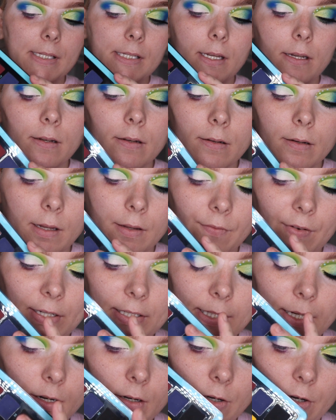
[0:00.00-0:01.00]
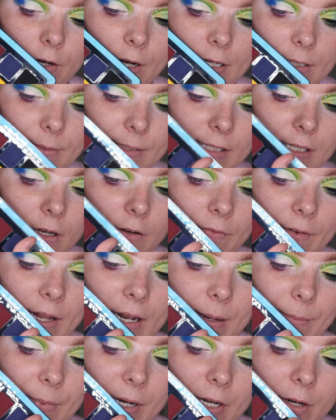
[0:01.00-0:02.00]
did. If I did, I'll correct myself.
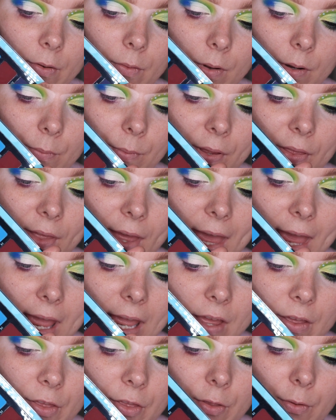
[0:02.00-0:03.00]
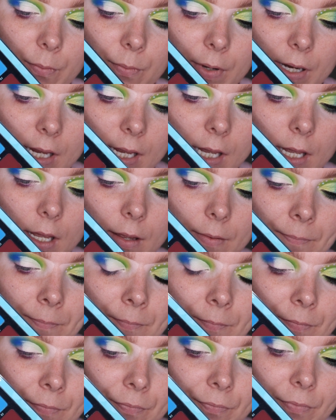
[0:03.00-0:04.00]
And I'm gonna go in with A3.
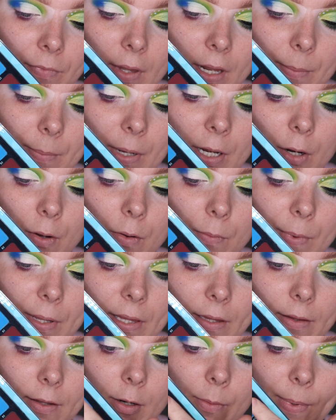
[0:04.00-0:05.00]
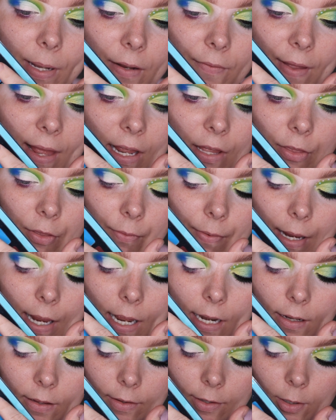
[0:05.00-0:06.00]
I'm gonna go in with a little bit of A3
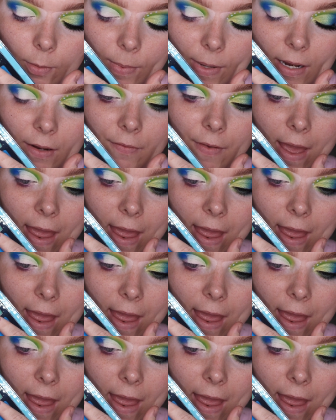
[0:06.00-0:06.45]
and a little bit of